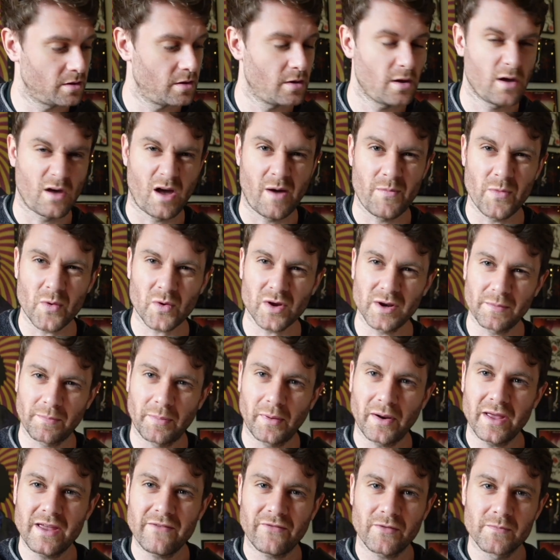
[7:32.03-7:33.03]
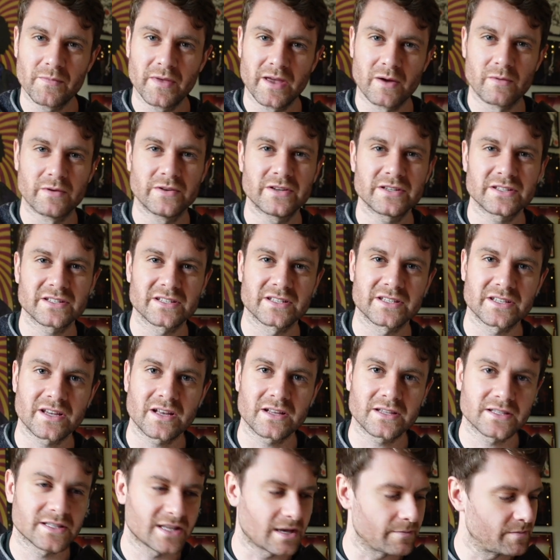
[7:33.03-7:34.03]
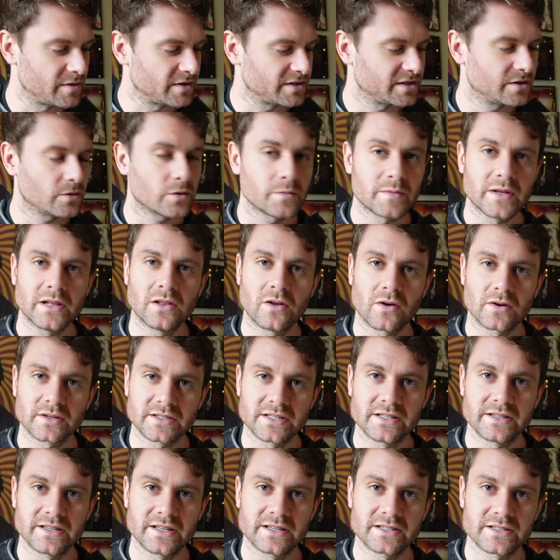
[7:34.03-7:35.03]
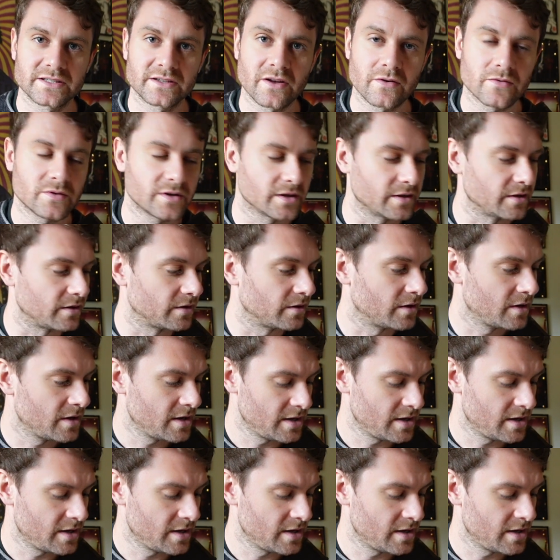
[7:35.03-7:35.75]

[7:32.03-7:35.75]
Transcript: I'm not going to play from here, we just discussed that because I don't want to be locked in this zone here.